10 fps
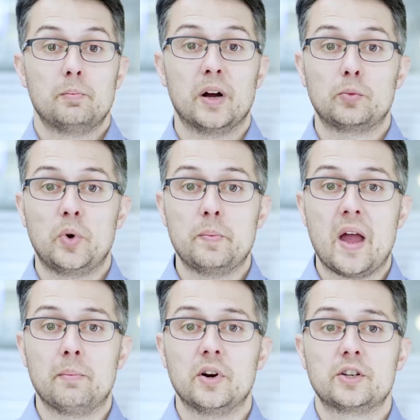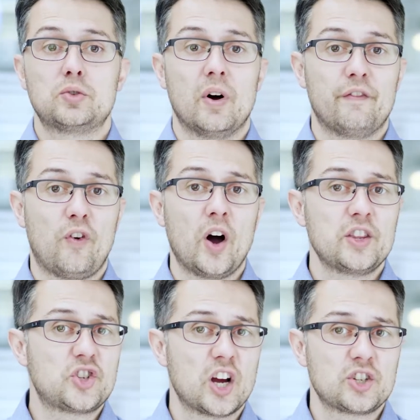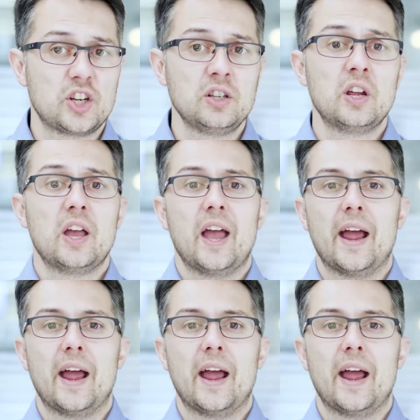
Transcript: But remember to avoid judging